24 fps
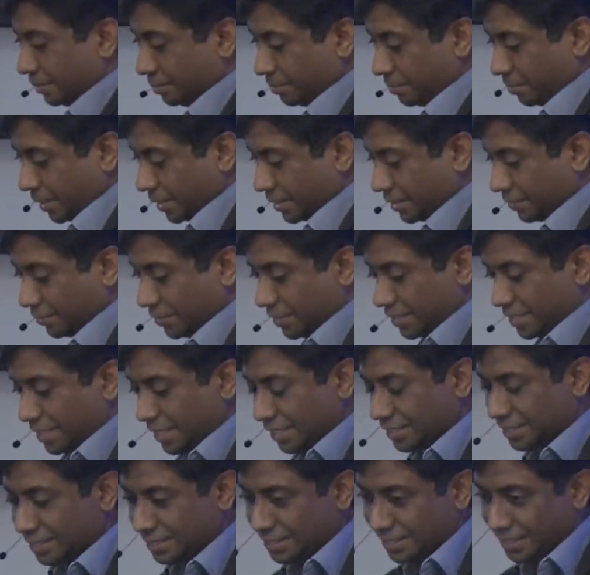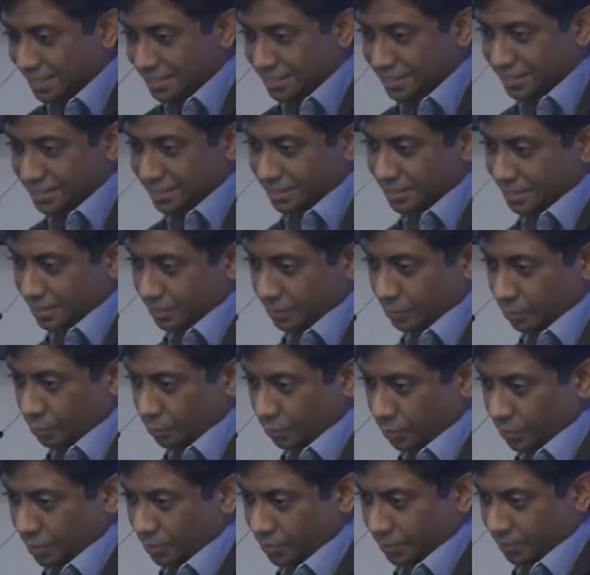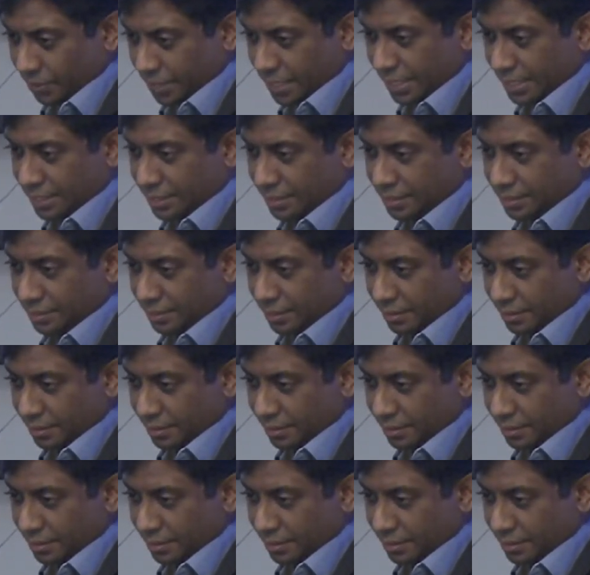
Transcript: parts of this exercise is you'll get